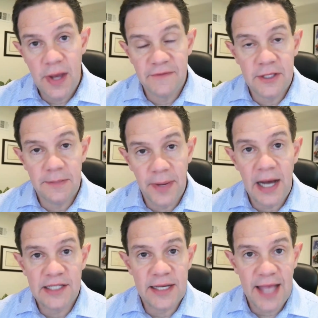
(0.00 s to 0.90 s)
You have to mm.
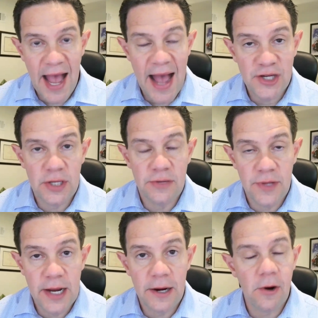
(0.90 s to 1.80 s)
deposit cash in
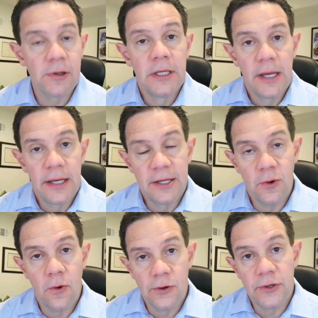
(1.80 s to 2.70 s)
there in
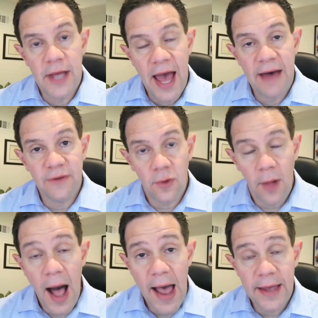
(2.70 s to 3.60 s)
order to have a
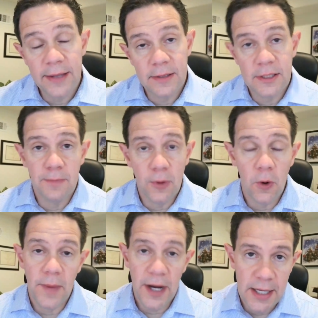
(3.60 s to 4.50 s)
line to
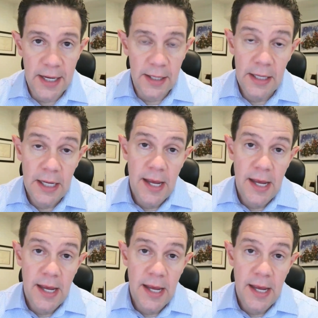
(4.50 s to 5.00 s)
pull money.